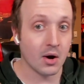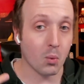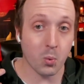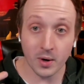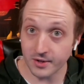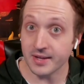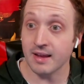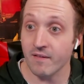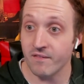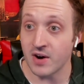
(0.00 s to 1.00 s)
Will
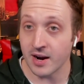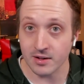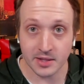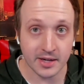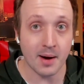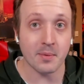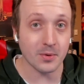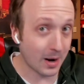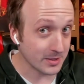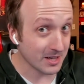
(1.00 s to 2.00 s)
he finally come
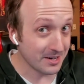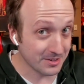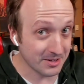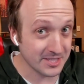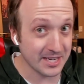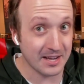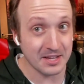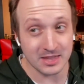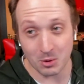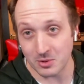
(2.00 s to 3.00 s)
around to
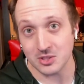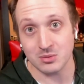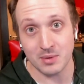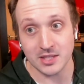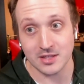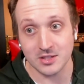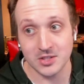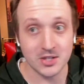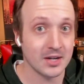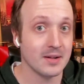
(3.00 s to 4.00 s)
understanding Thor's
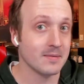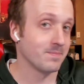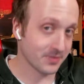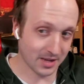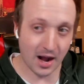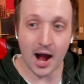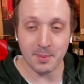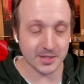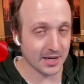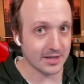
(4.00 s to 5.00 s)
message? I'm
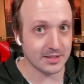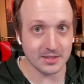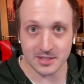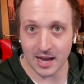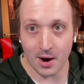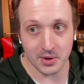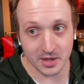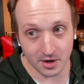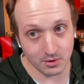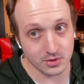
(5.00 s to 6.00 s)
excited to see how it
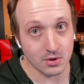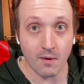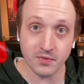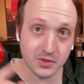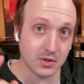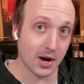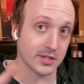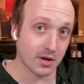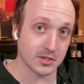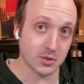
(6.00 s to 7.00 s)
goes. Hopefully you
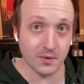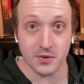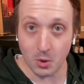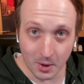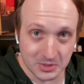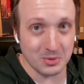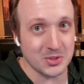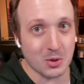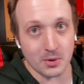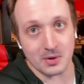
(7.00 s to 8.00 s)
guys are too. If you go on to
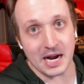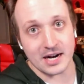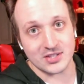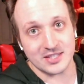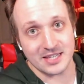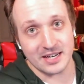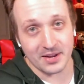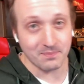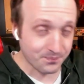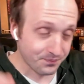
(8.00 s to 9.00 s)
enjoy the reaction today,